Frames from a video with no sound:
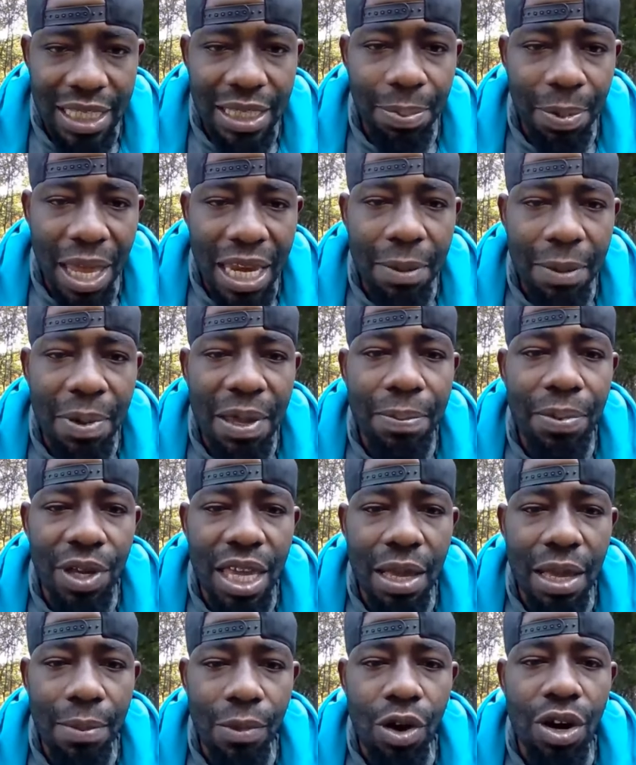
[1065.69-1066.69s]
Hispanic
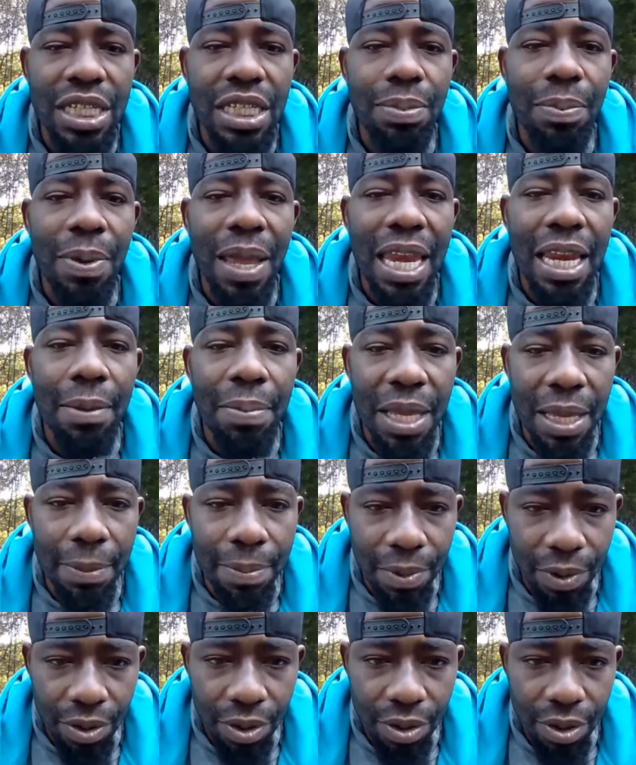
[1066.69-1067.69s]
people kill more Hispanic
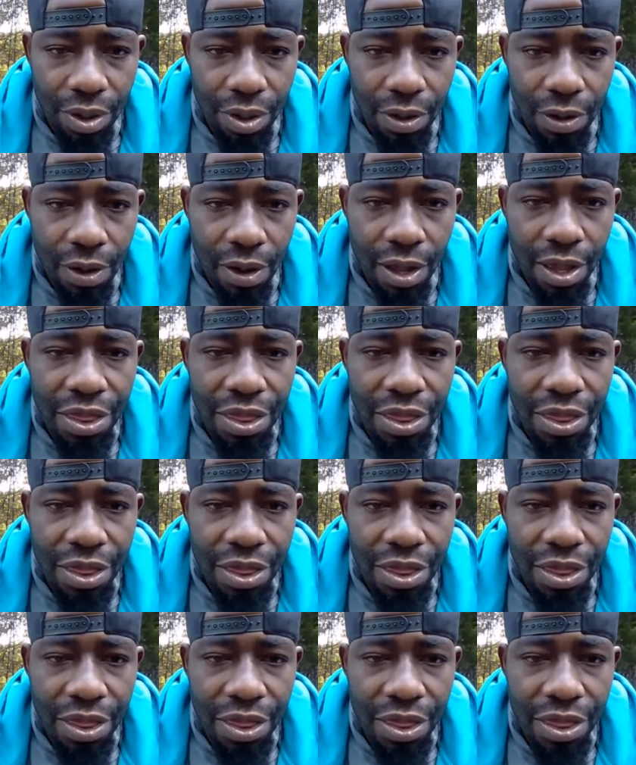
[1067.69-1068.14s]
people.